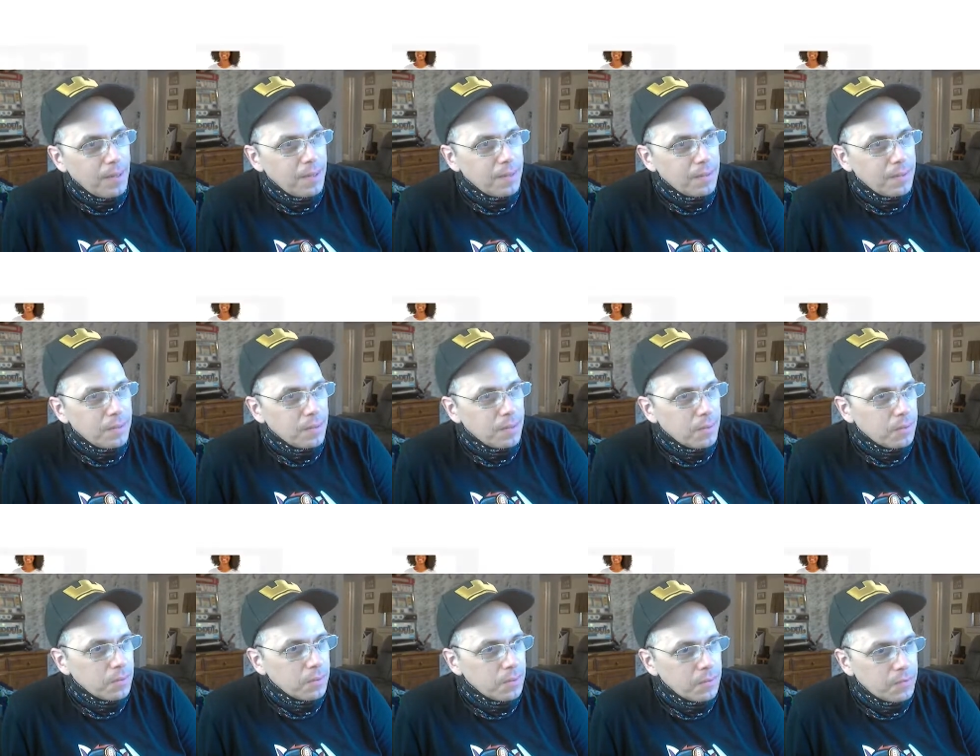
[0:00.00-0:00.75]
You know,
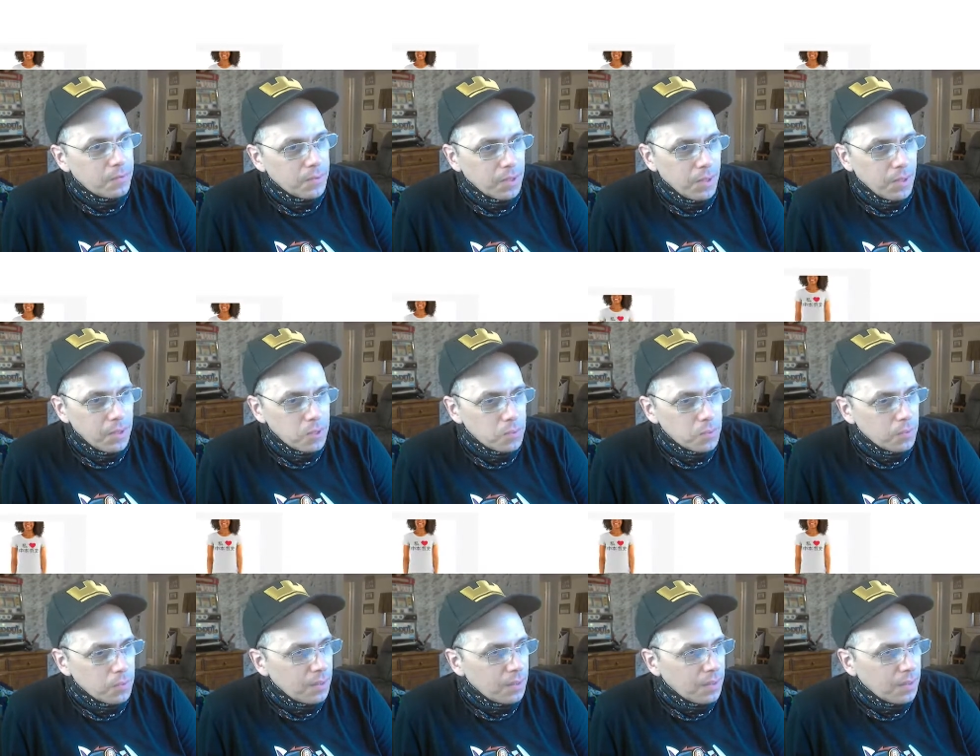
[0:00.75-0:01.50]
if you guys
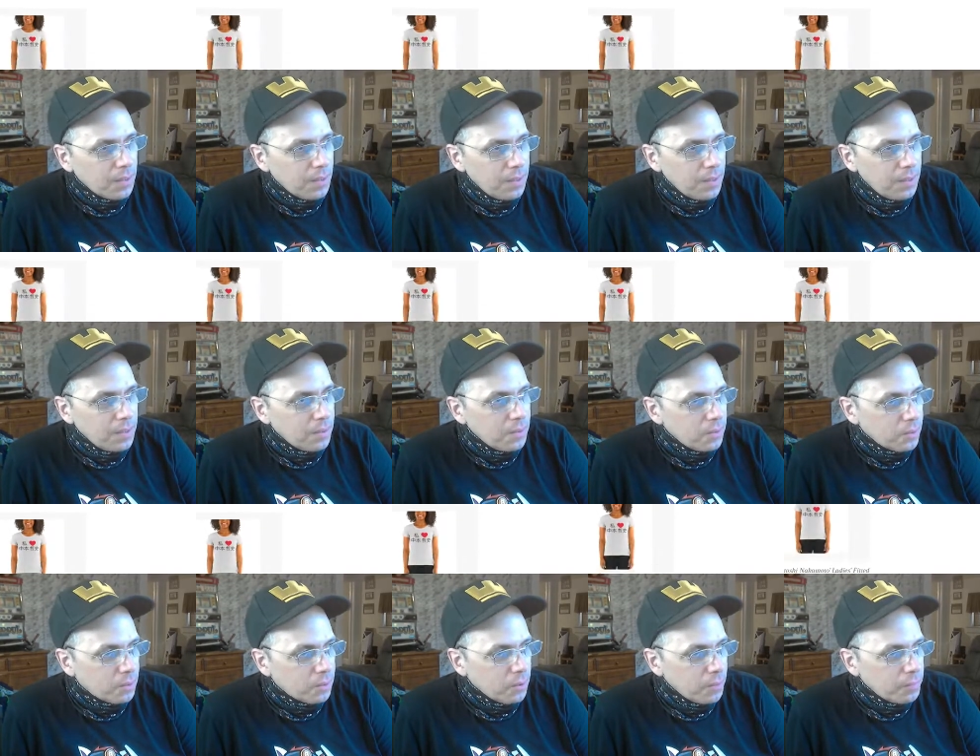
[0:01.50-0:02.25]
want to get any of your
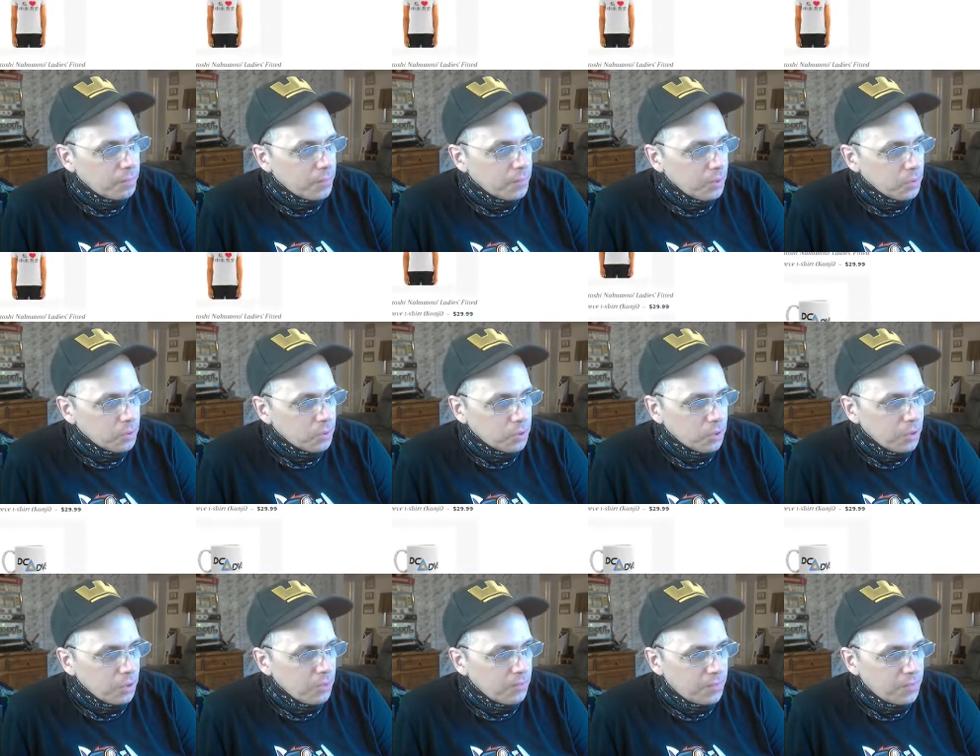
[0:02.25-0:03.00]
crypto
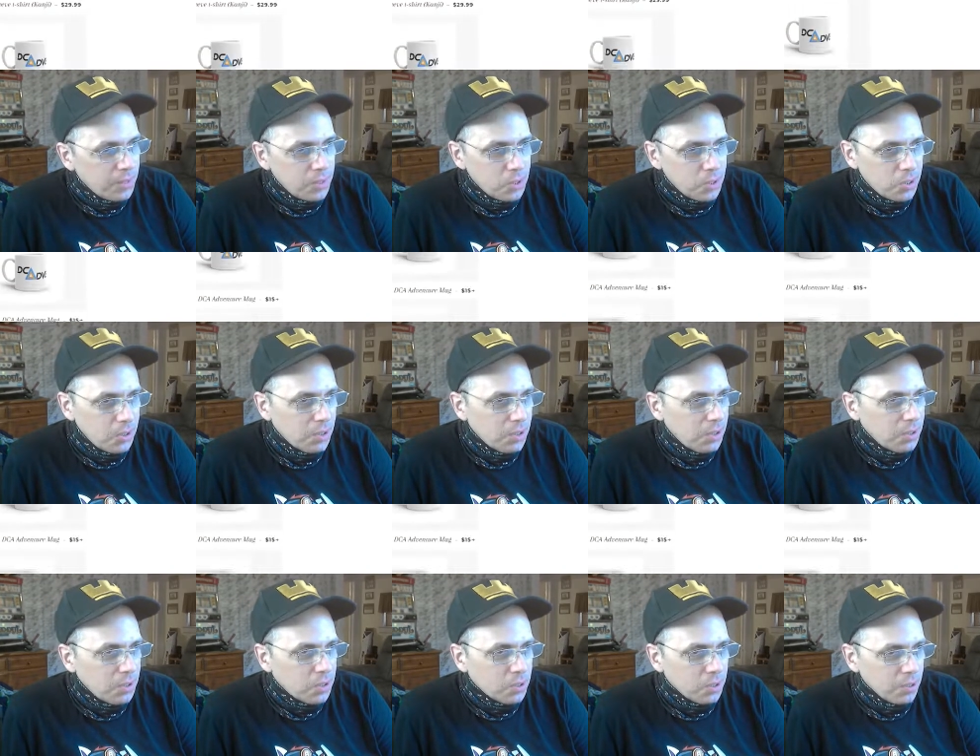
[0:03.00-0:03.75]
stuff,
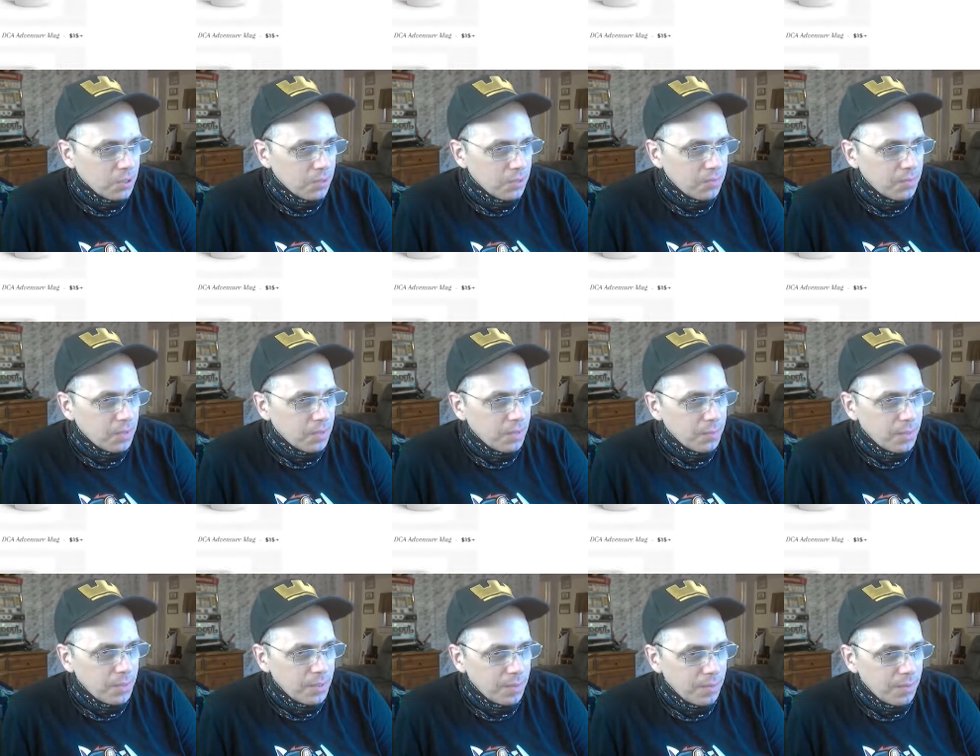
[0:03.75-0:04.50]
DCA stuff, I
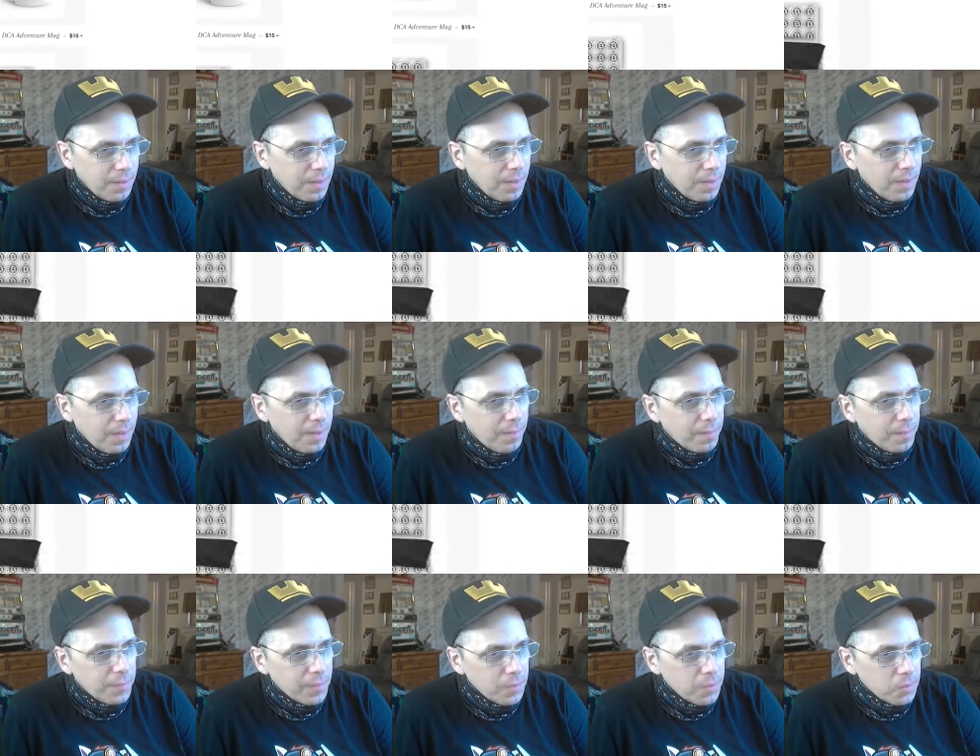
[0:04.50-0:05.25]
mean,
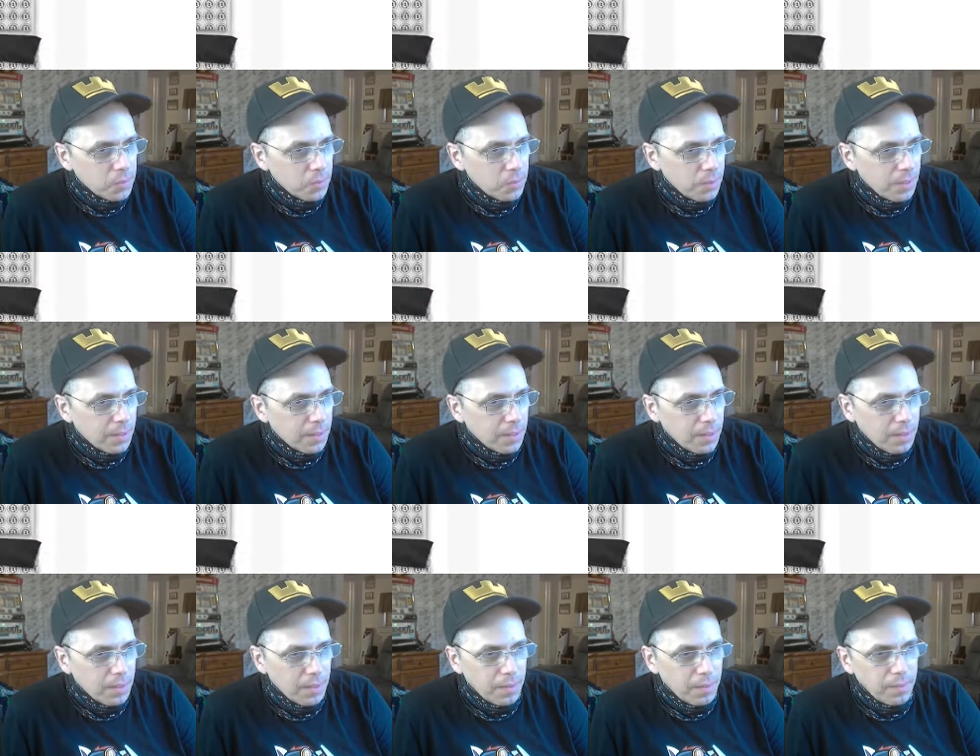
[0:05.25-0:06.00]
there's what I
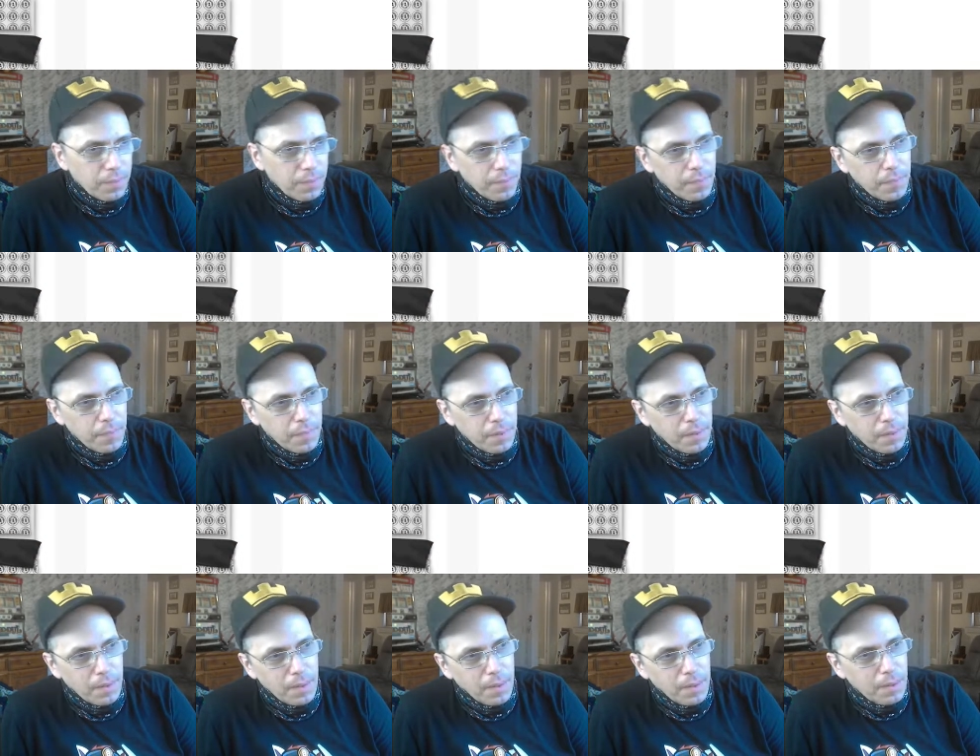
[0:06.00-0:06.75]
got.
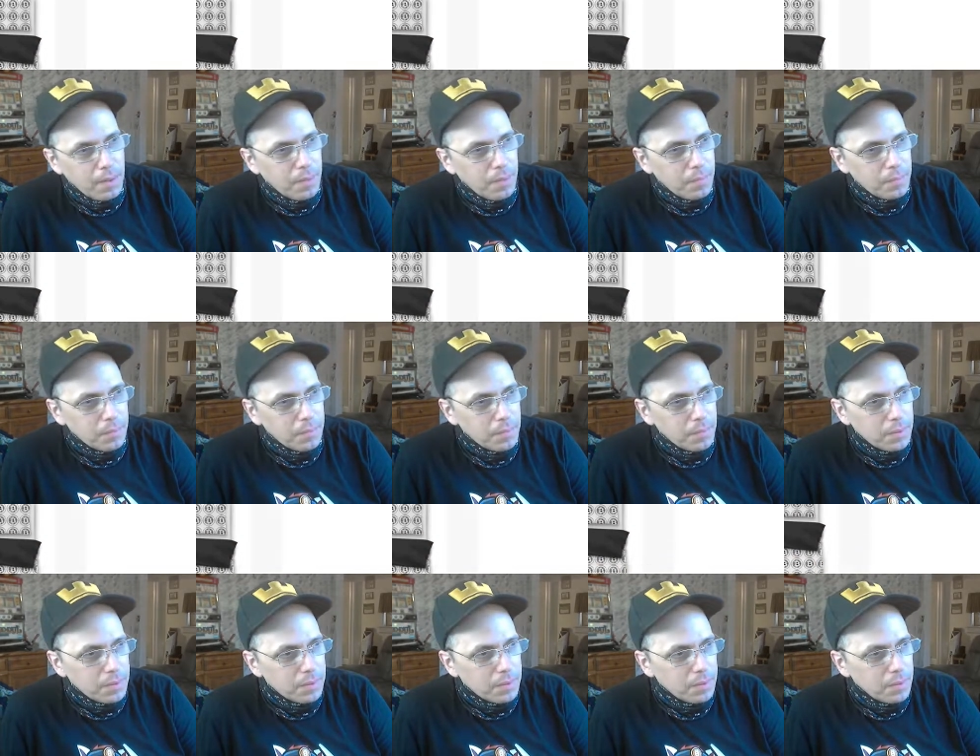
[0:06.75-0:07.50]

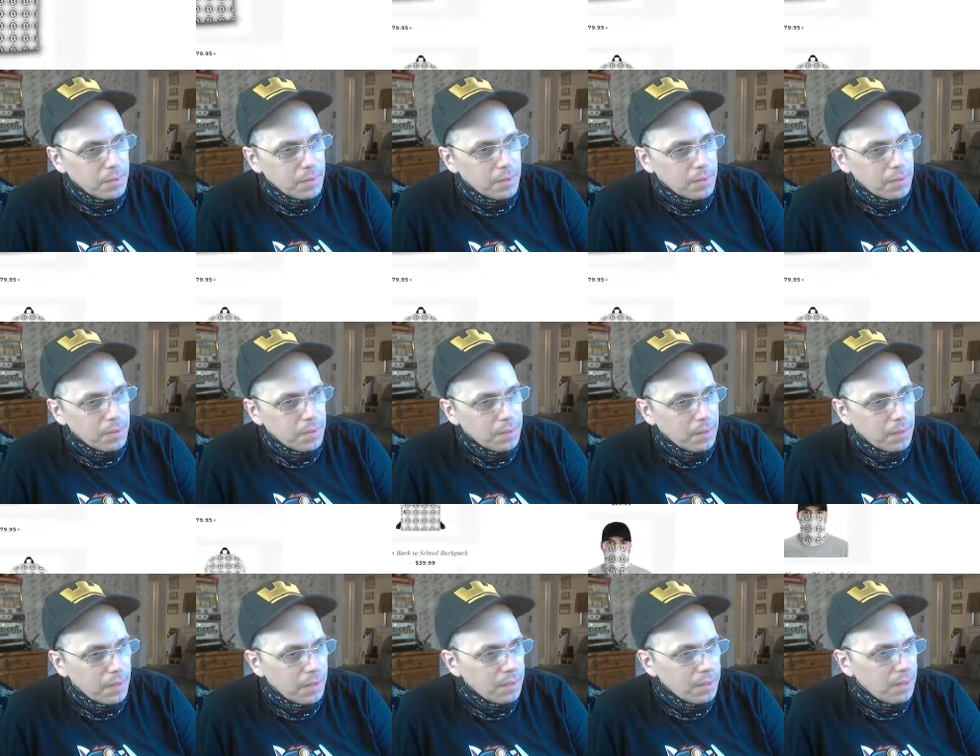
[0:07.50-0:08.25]
But
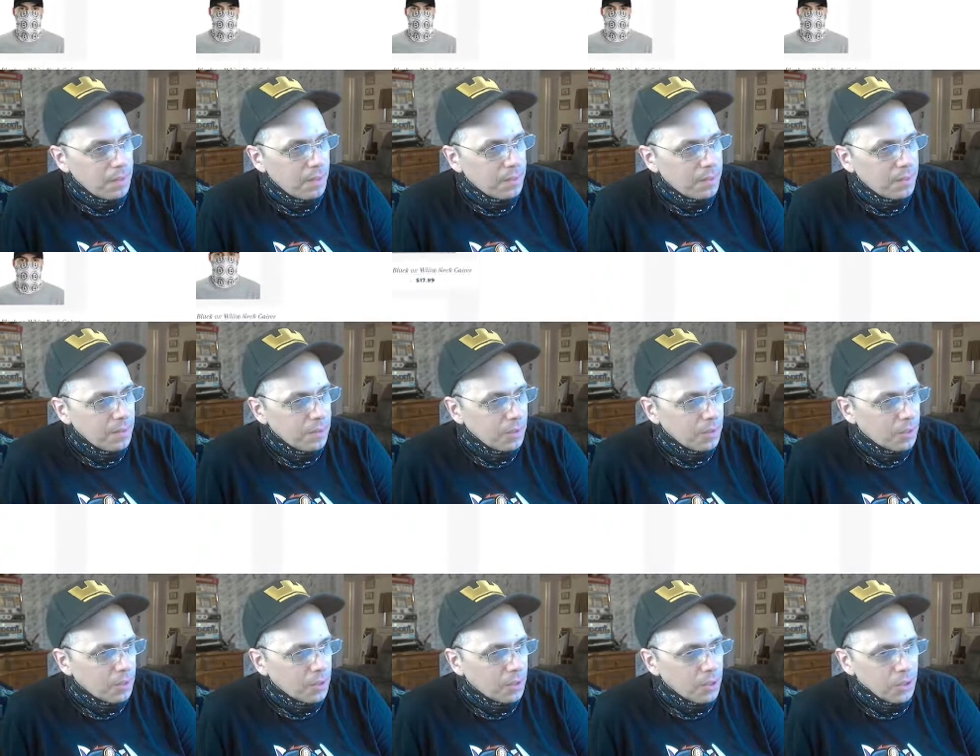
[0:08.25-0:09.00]
I think you
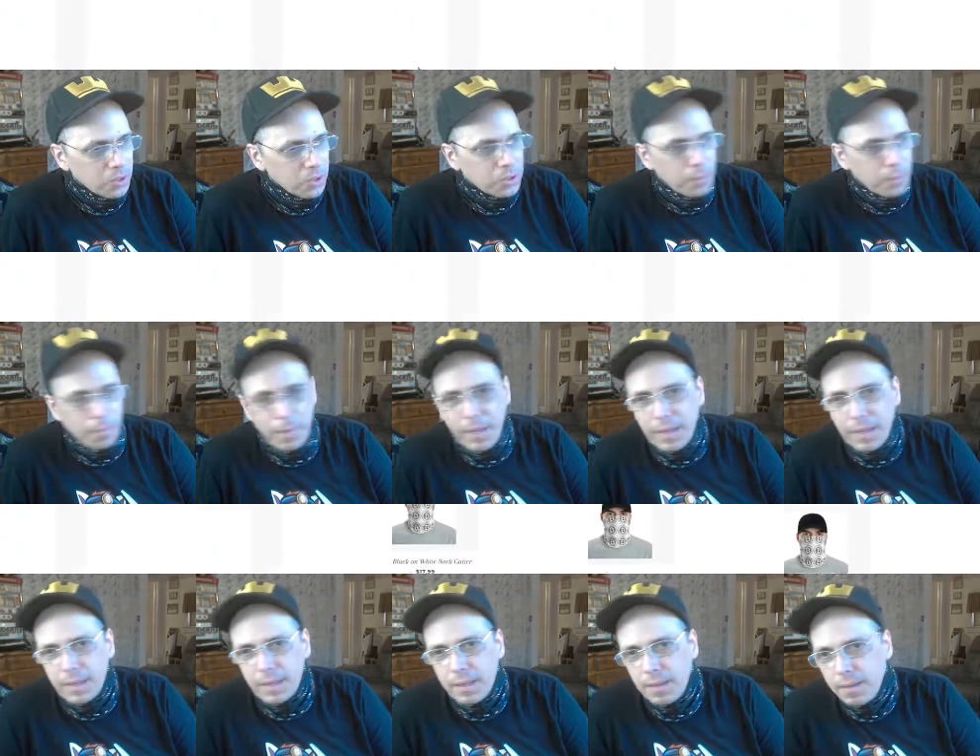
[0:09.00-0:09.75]
can custom
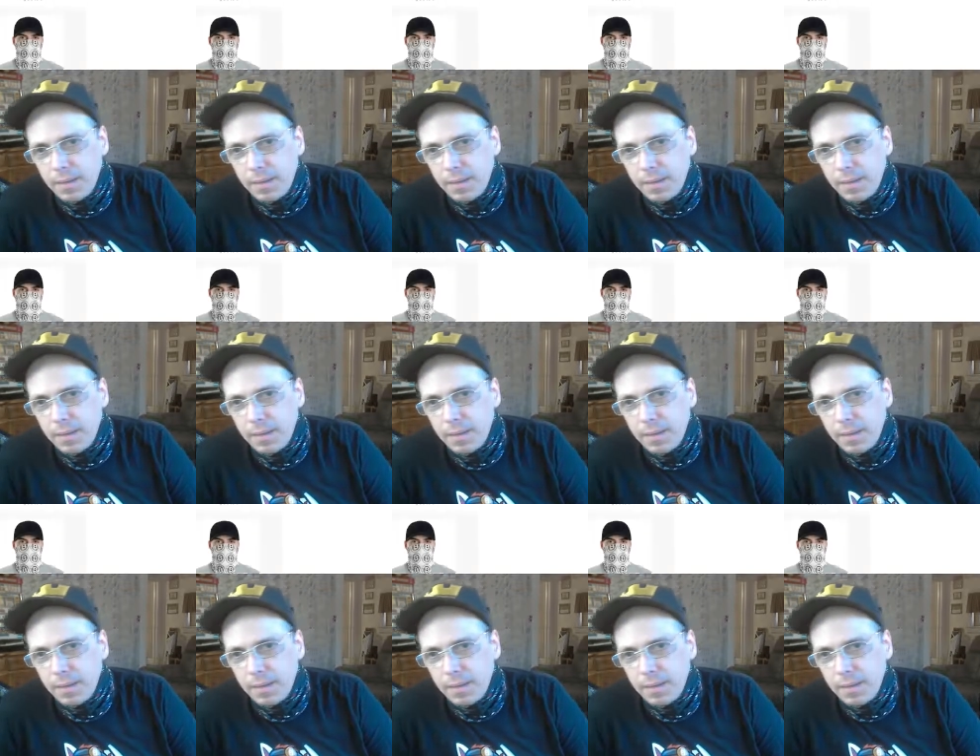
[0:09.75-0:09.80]
make.